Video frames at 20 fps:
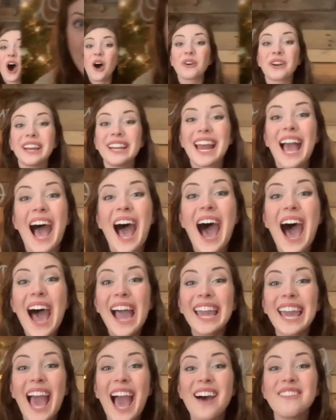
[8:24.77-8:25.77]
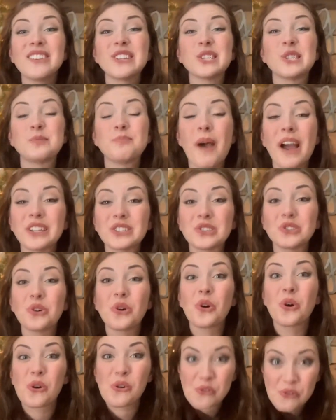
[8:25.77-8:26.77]
All right, I have a special
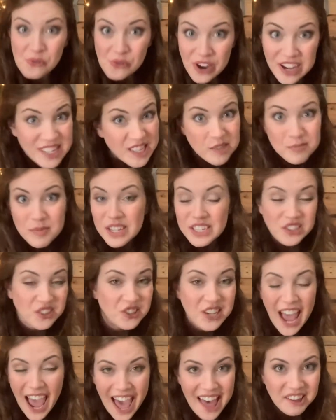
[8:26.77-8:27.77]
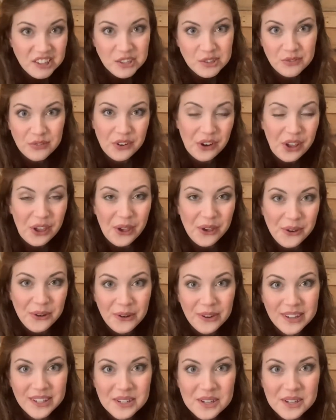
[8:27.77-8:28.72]
Christmas challenge for you.